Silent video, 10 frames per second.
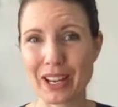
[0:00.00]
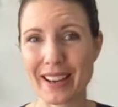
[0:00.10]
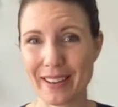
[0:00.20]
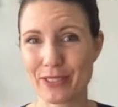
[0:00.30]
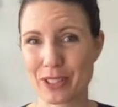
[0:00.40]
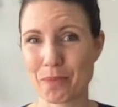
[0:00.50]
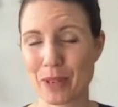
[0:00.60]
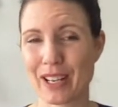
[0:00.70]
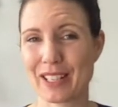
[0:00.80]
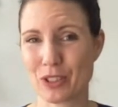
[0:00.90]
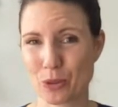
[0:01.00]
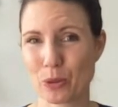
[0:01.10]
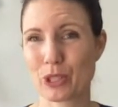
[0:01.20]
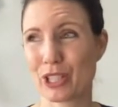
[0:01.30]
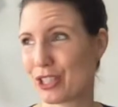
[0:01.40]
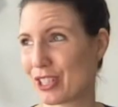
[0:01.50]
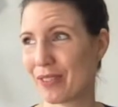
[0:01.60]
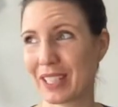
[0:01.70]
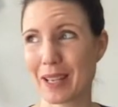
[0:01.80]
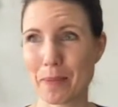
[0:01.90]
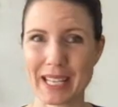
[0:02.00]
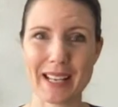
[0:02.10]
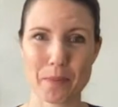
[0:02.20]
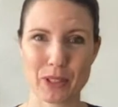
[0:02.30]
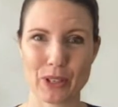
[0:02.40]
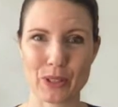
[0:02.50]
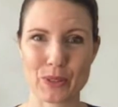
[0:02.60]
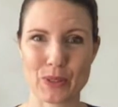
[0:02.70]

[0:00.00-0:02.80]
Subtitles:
after my daughter shoving a pee up a nose.